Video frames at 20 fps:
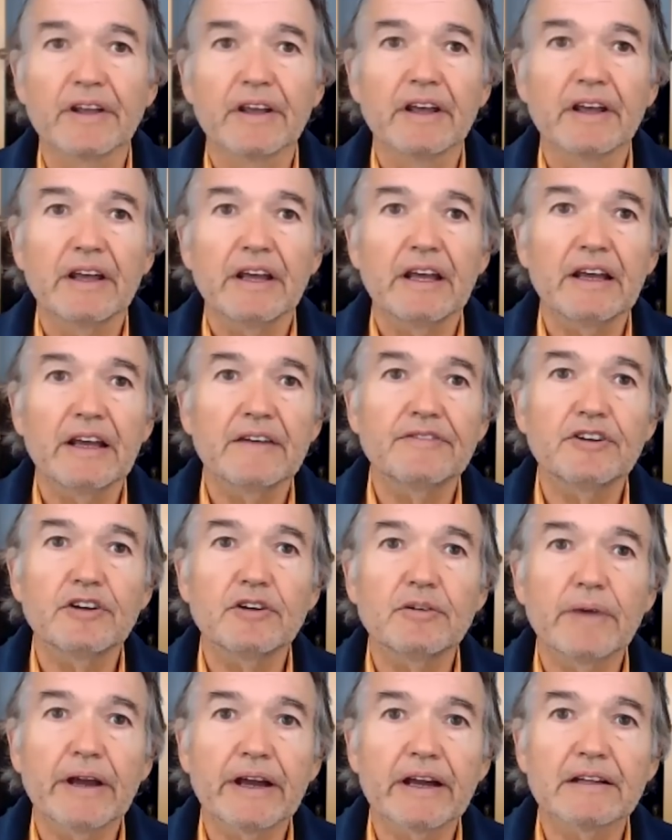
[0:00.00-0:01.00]
if you
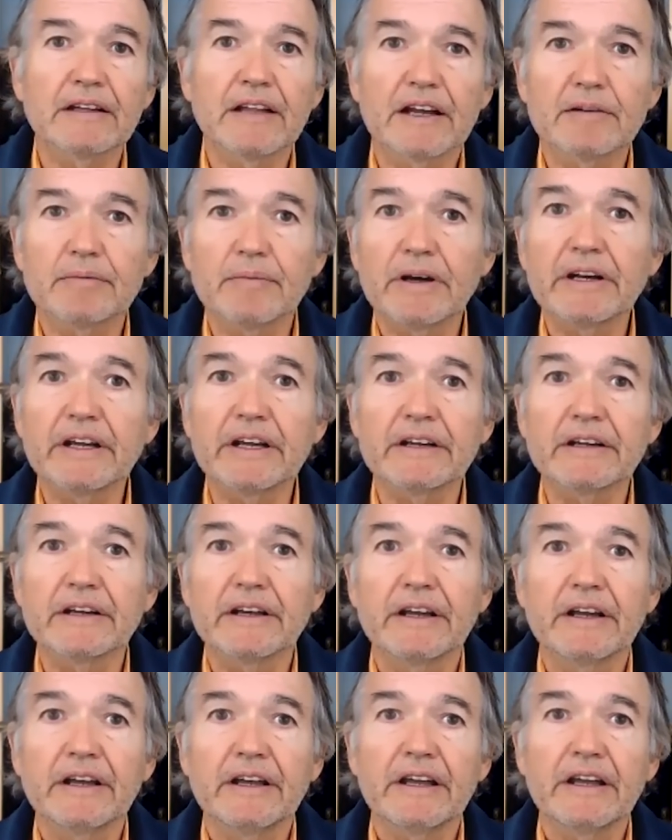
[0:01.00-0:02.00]
make a lot of money,
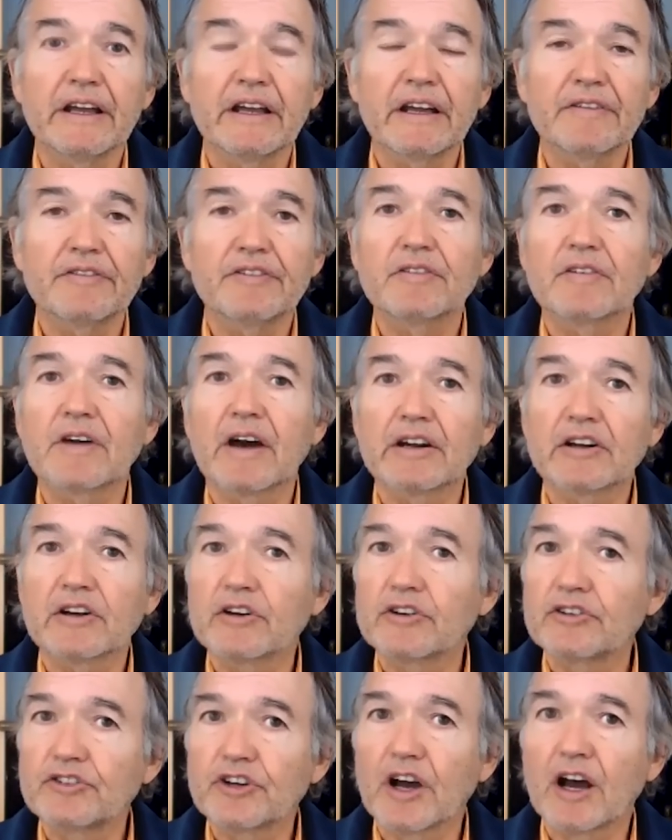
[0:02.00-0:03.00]
if you've got a
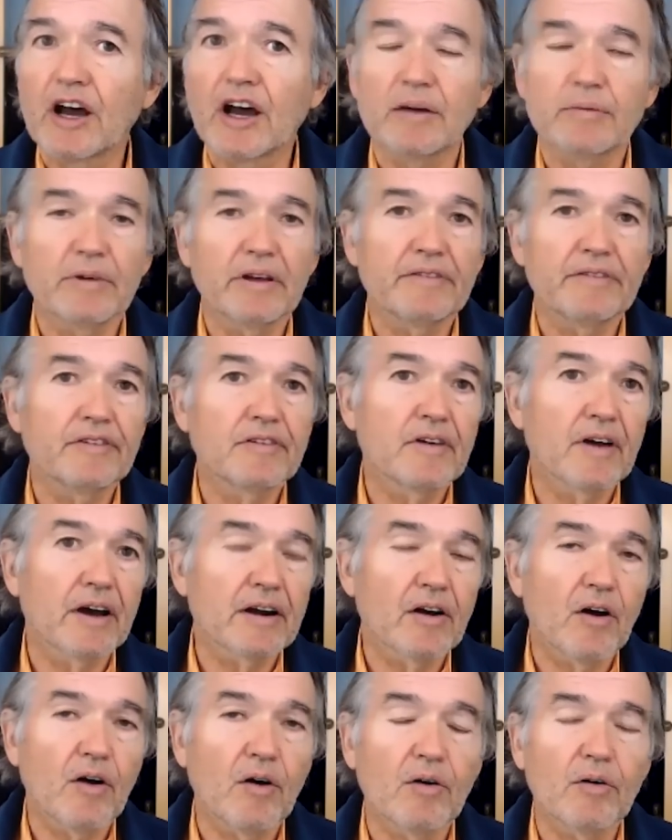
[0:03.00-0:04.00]
good job, if you've got a
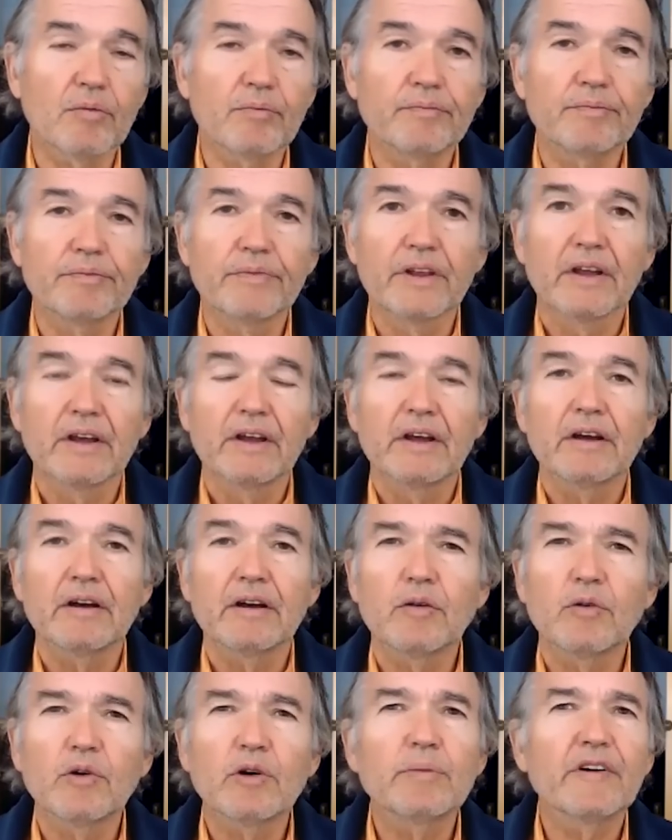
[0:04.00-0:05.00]
home. Uh,
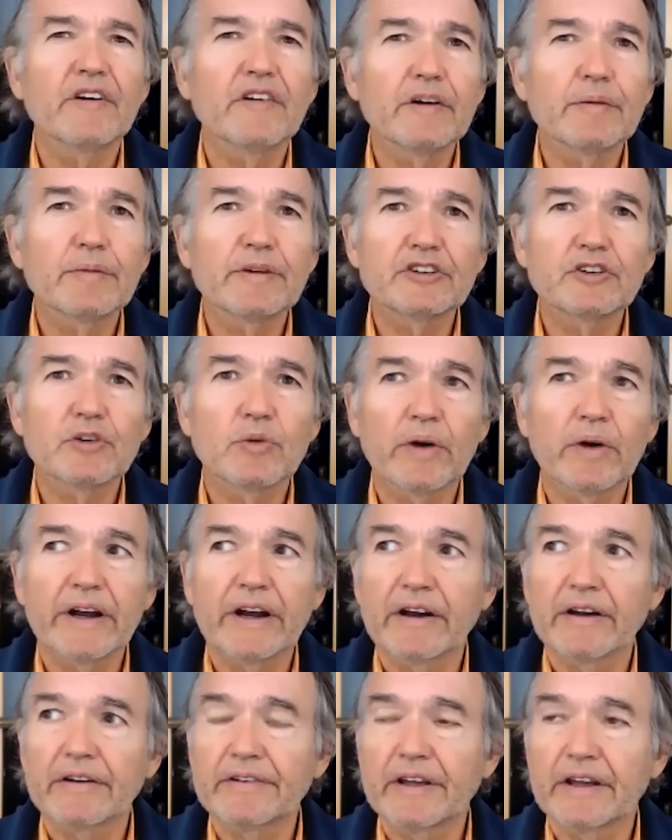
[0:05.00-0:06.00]
we're very much
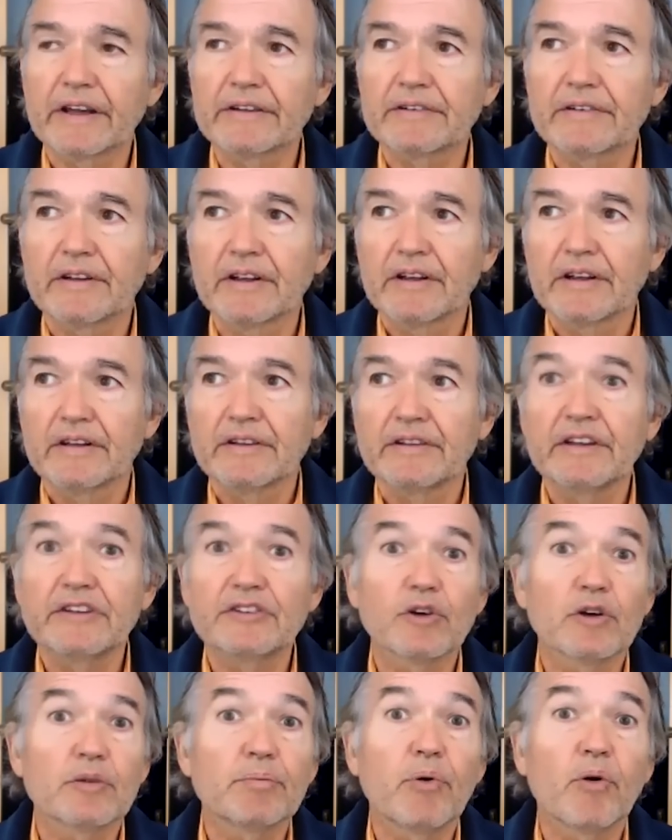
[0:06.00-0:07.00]
aware that these
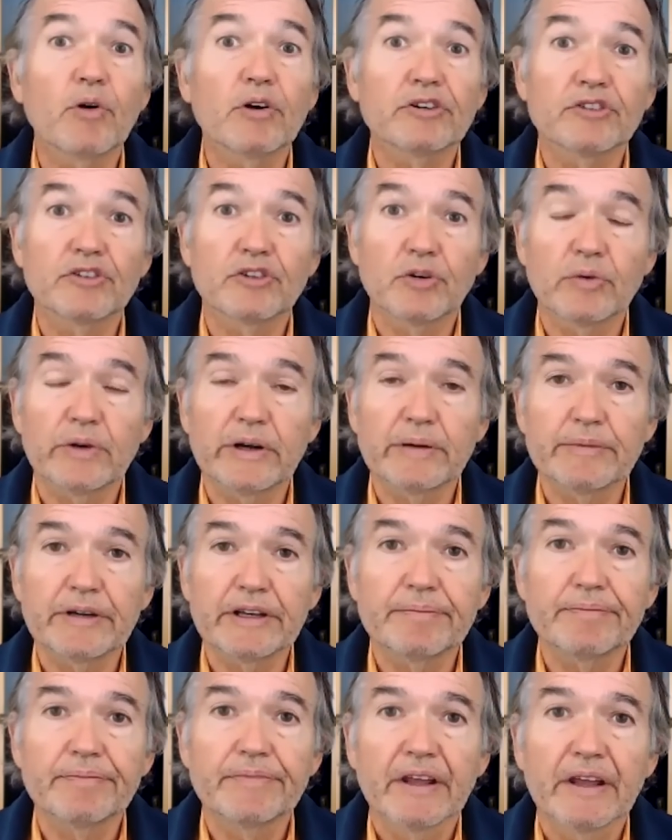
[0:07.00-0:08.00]
are important to
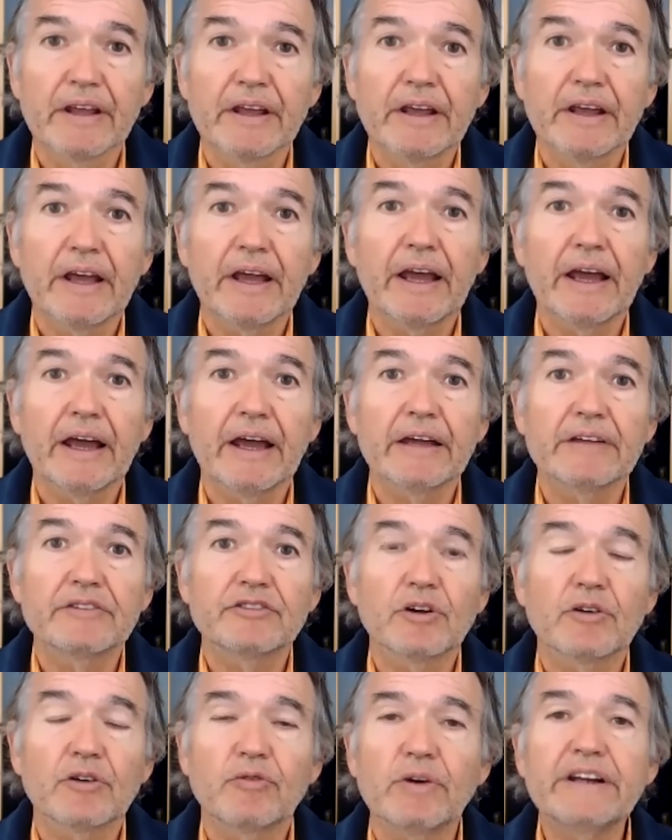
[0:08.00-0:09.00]
women. And
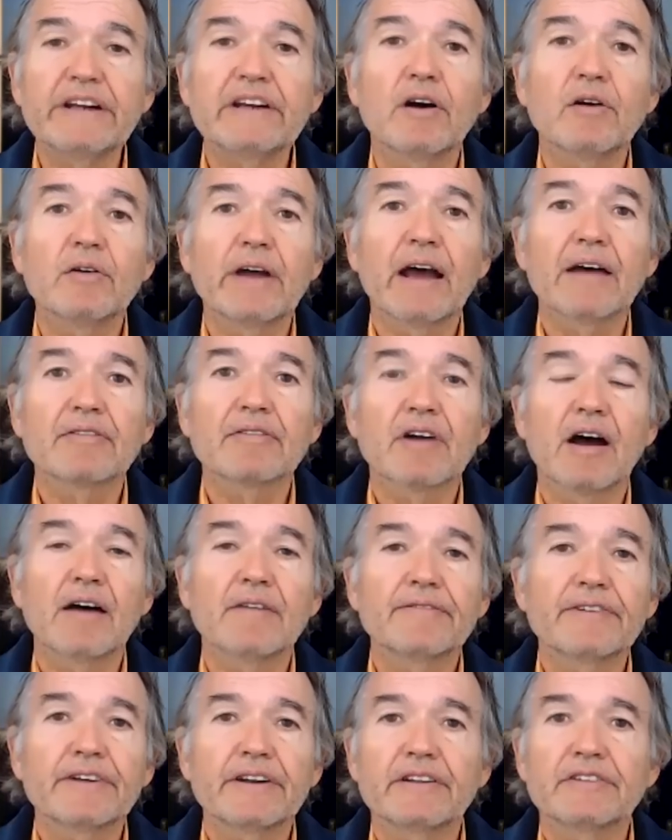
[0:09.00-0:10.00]
so, if we don't have
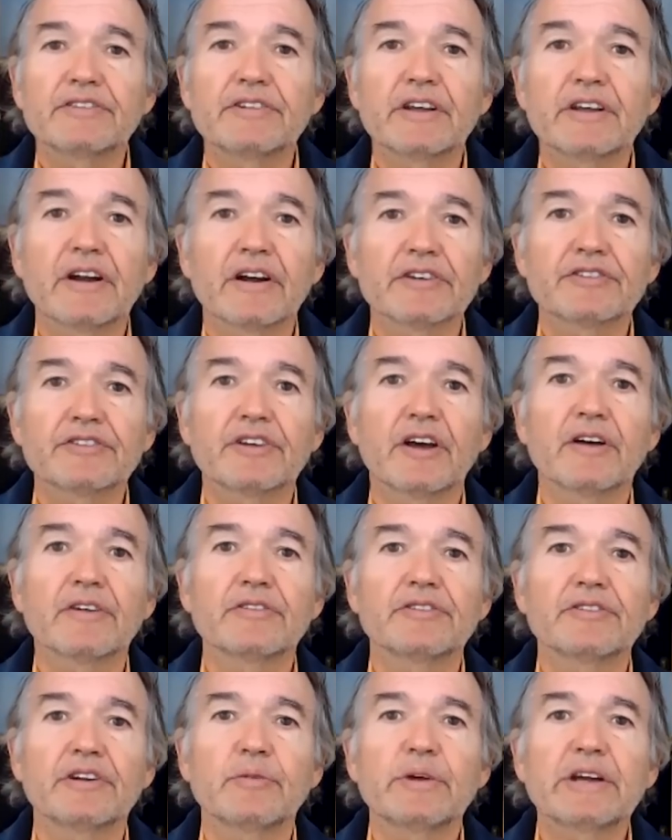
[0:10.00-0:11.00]
confidence in ourselves
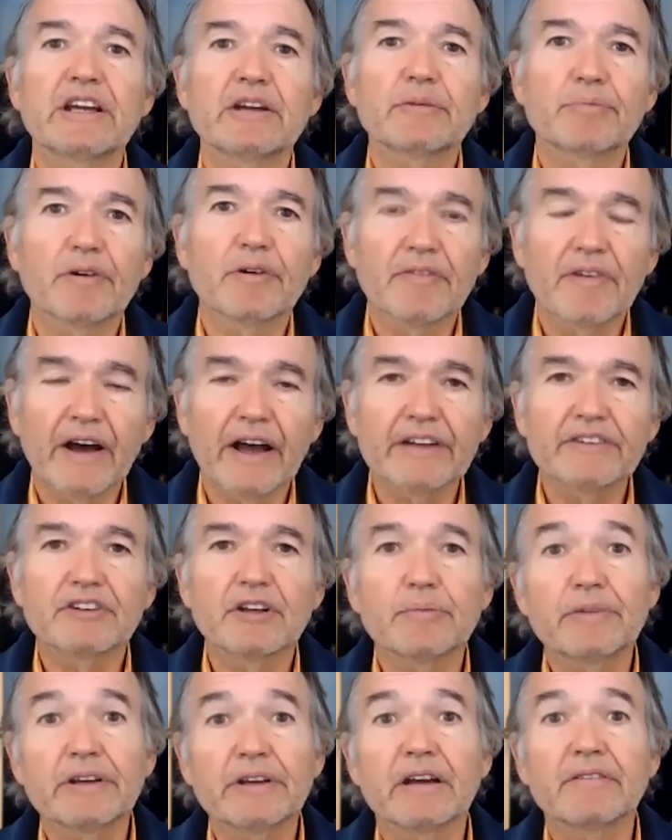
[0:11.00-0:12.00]
that we can provide
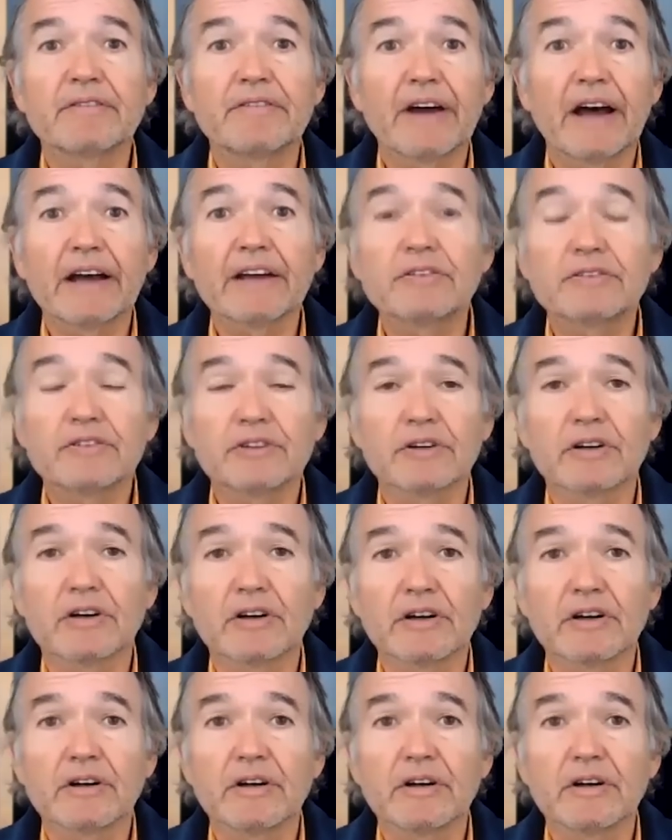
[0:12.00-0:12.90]
something of value to her,